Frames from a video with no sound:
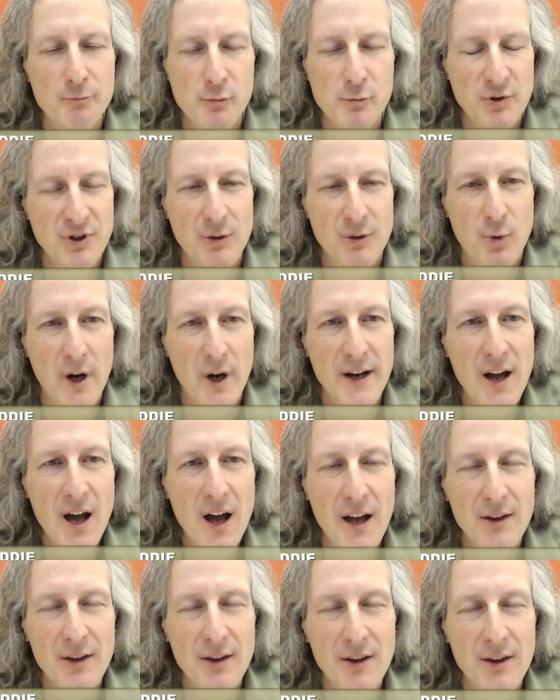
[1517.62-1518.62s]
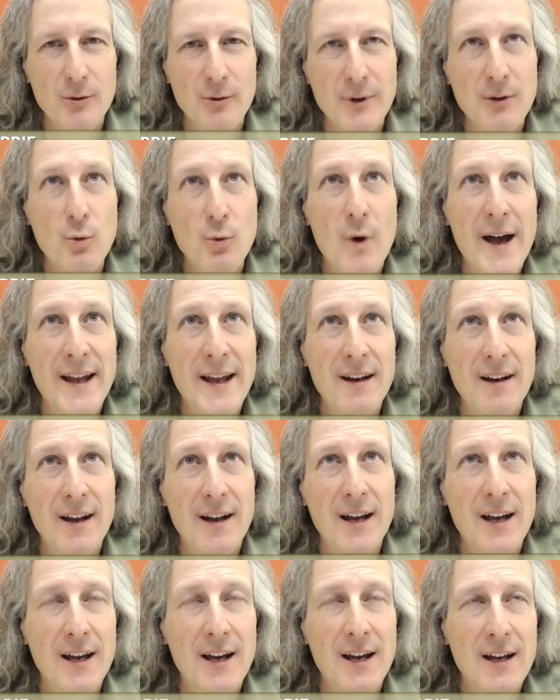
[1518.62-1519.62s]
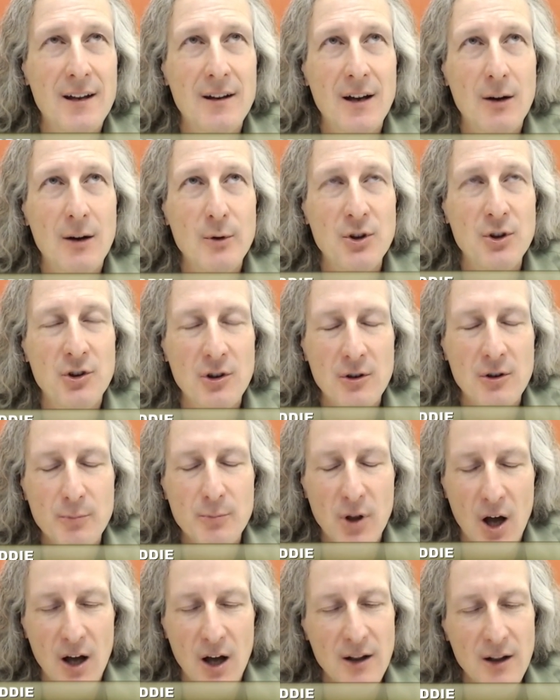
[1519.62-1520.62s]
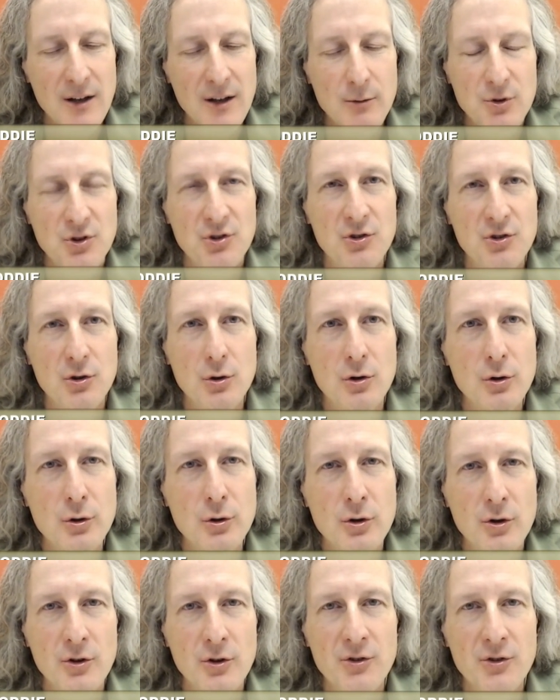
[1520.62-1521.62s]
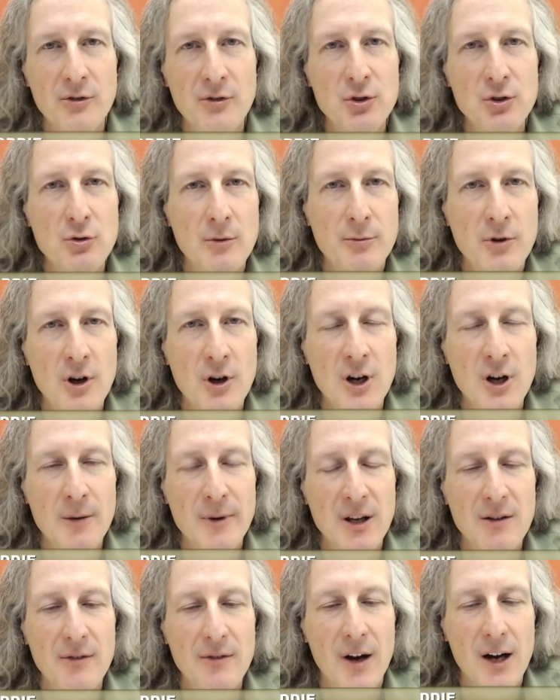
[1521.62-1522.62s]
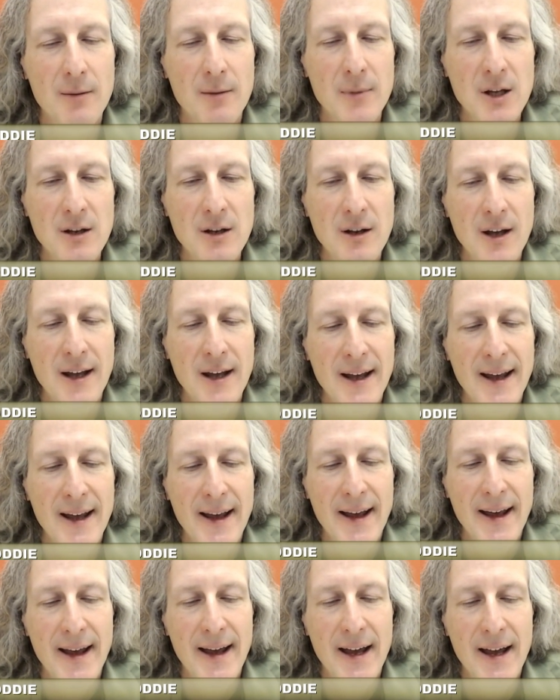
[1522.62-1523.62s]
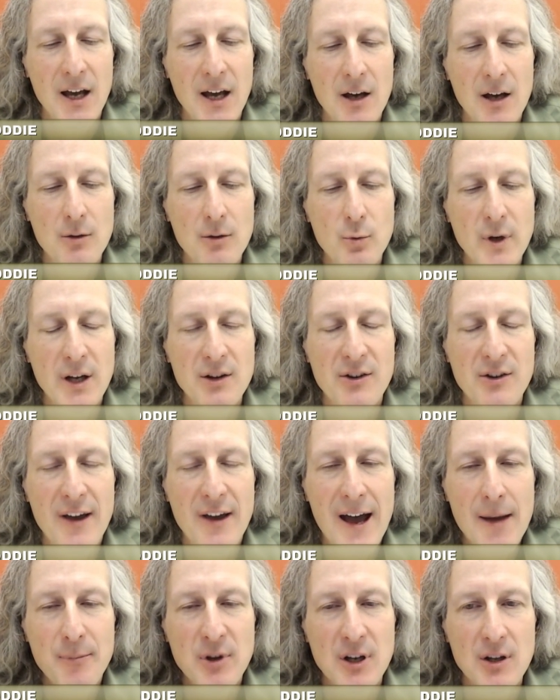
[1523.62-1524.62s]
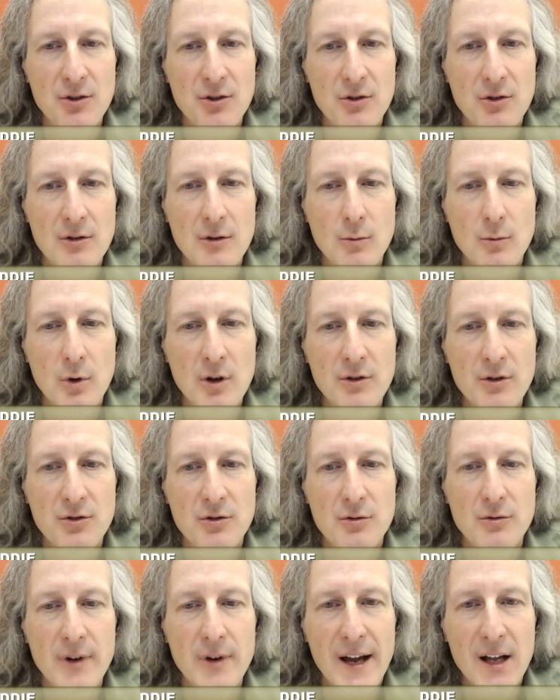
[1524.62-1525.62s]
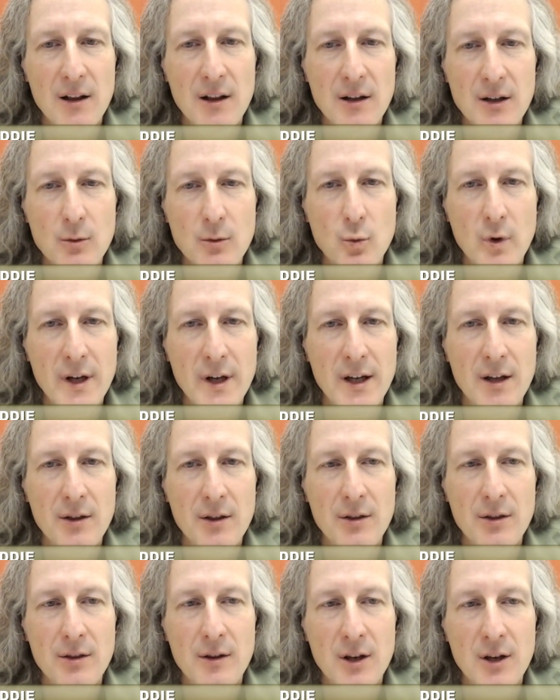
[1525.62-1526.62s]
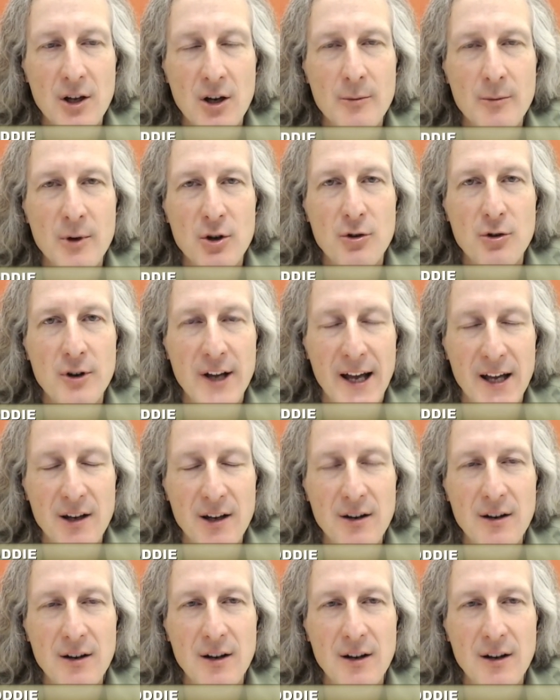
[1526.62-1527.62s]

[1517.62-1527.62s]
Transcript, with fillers: we said, why not? So we went and uh, we took Blockly, which is Google's visual programming environment, and we adapted it so it works directly with Kinoma Create.